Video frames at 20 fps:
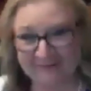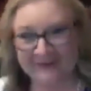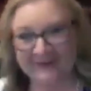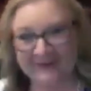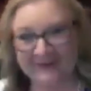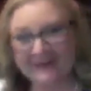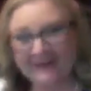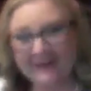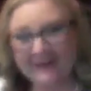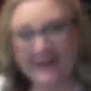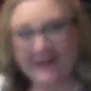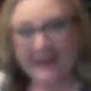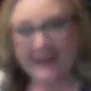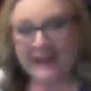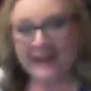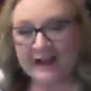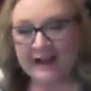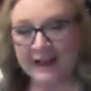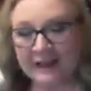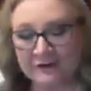And
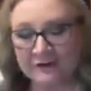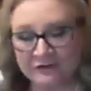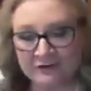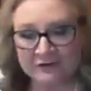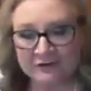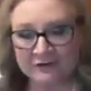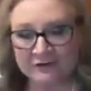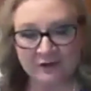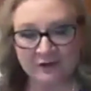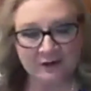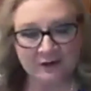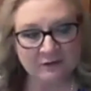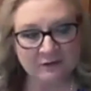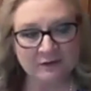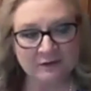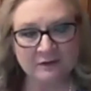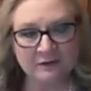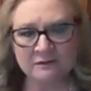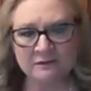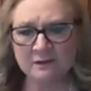and it just it,
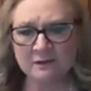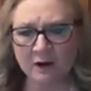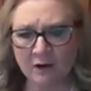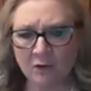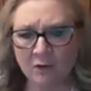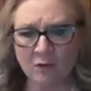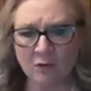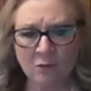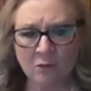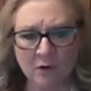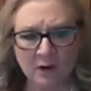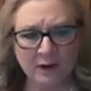it's so